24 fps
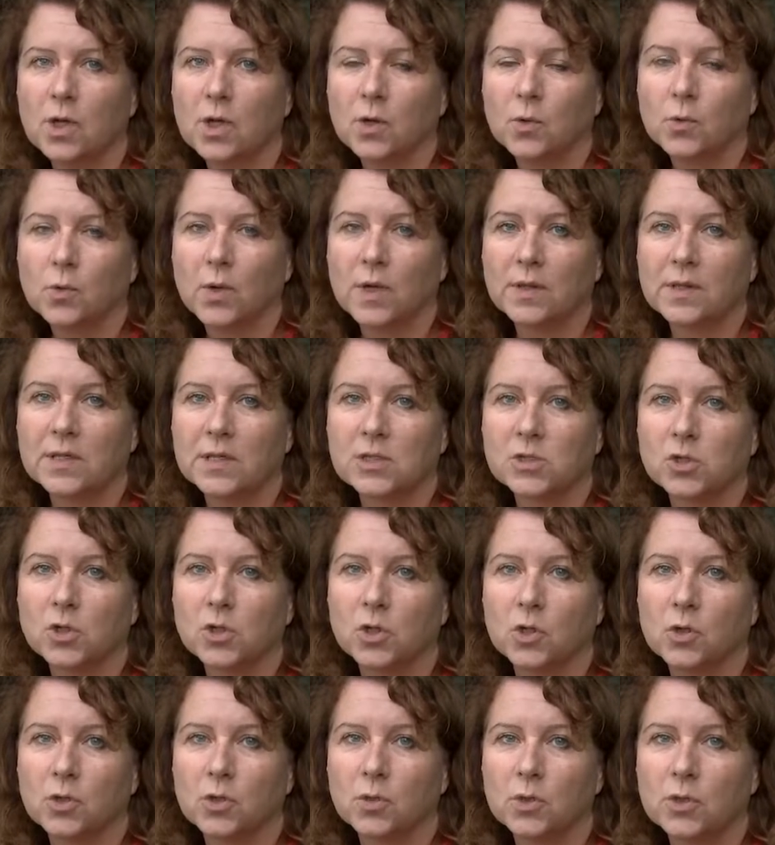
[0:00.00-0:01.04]
where they
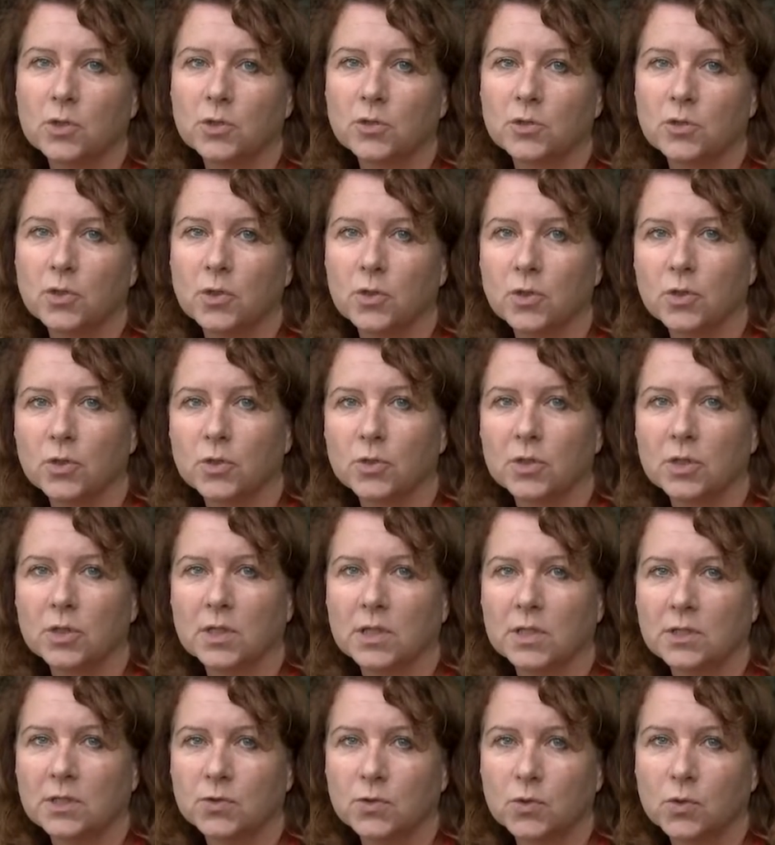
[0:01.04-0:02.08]
slowly turned
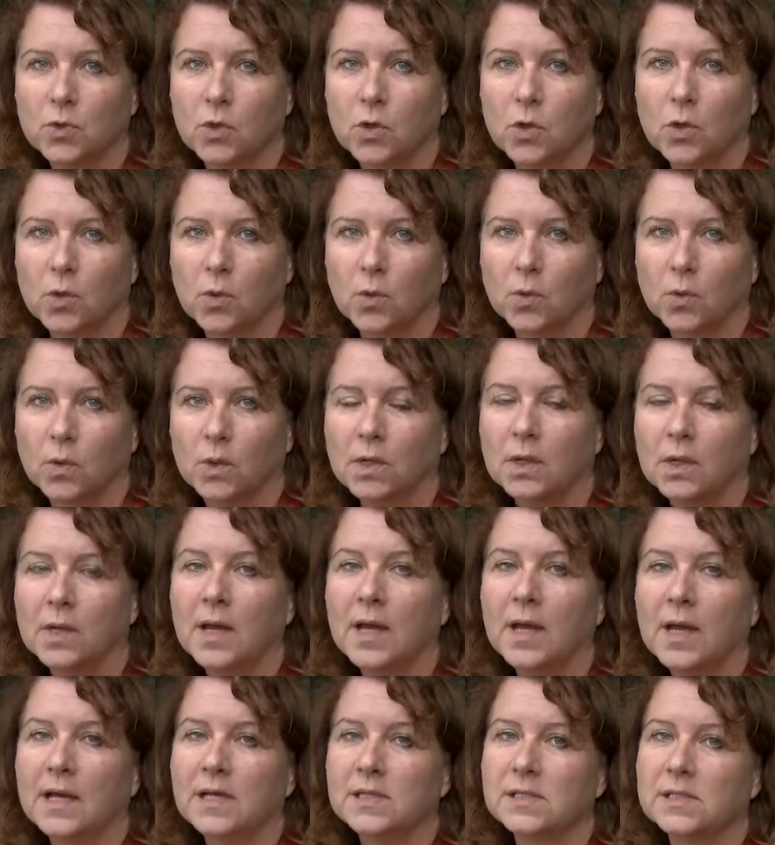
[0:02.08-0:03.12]
into coal
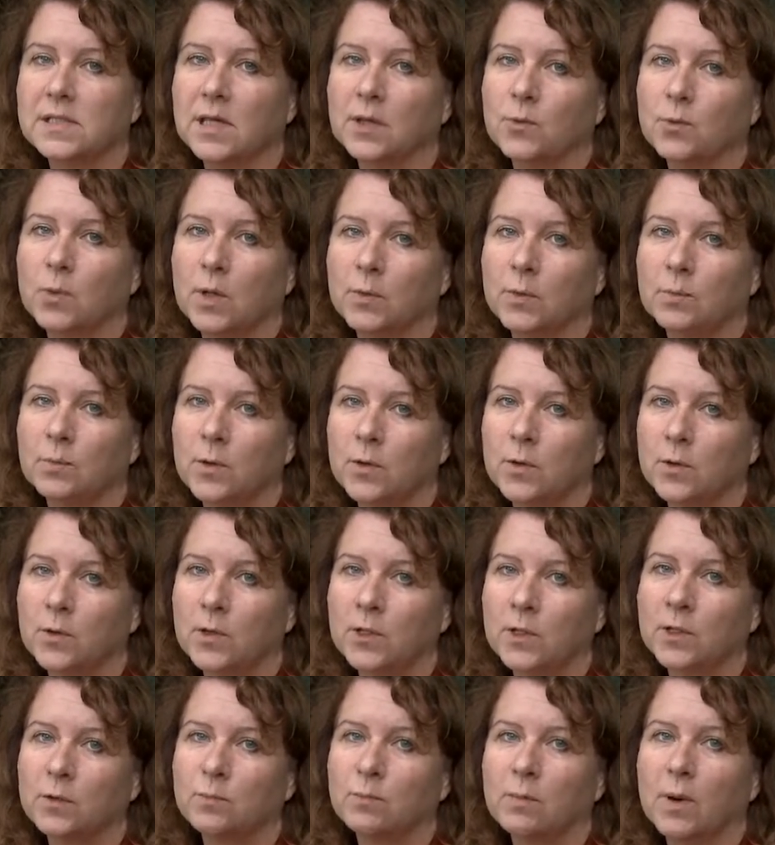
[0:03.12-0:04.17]
as they were
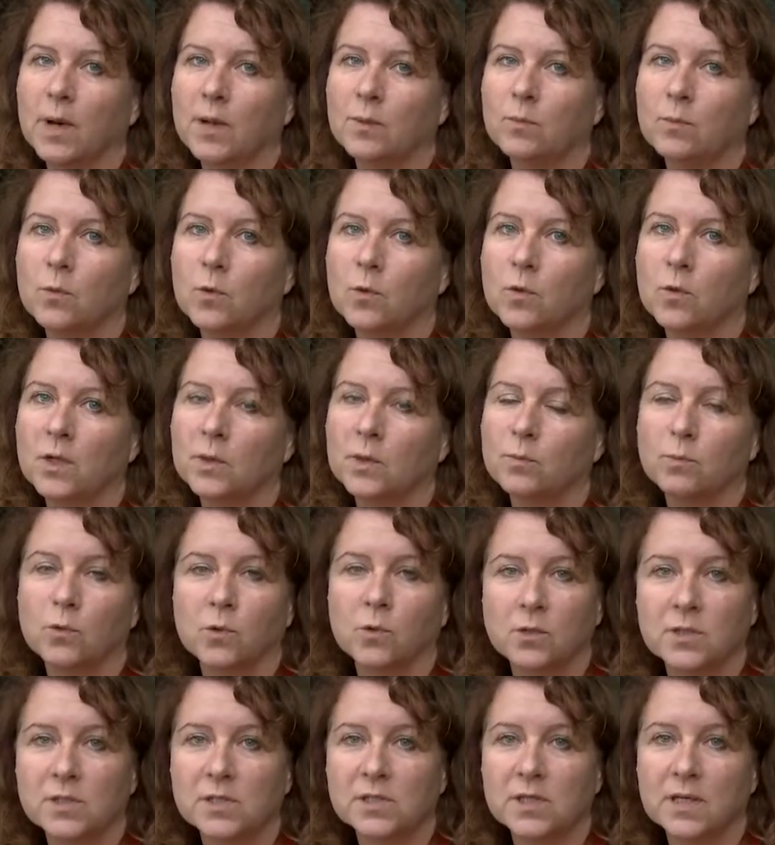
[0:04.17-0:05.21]
buried by more and
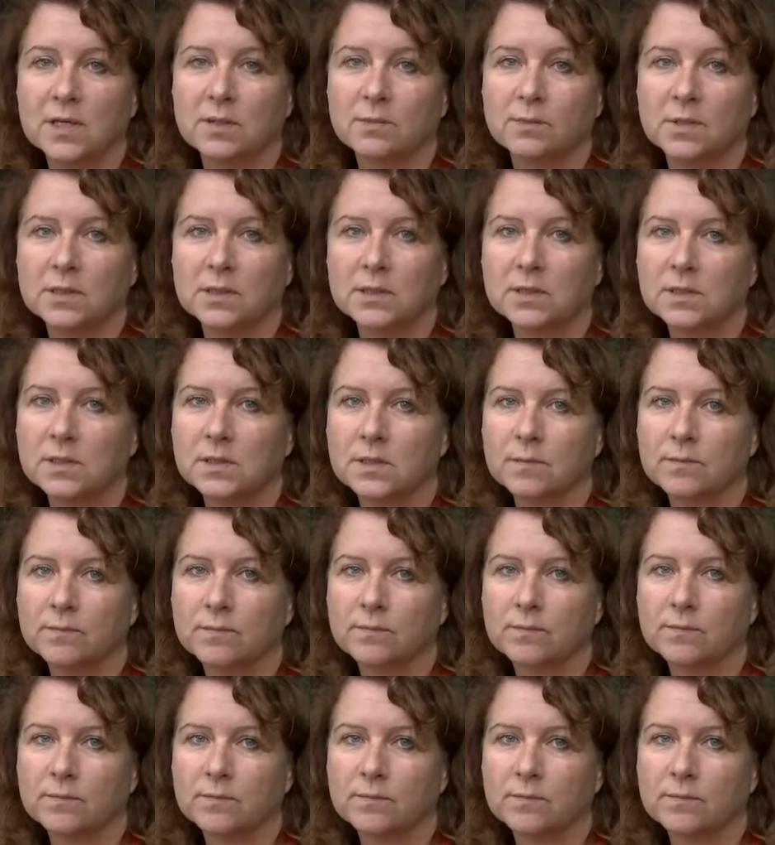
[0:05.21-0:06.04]
more sediments.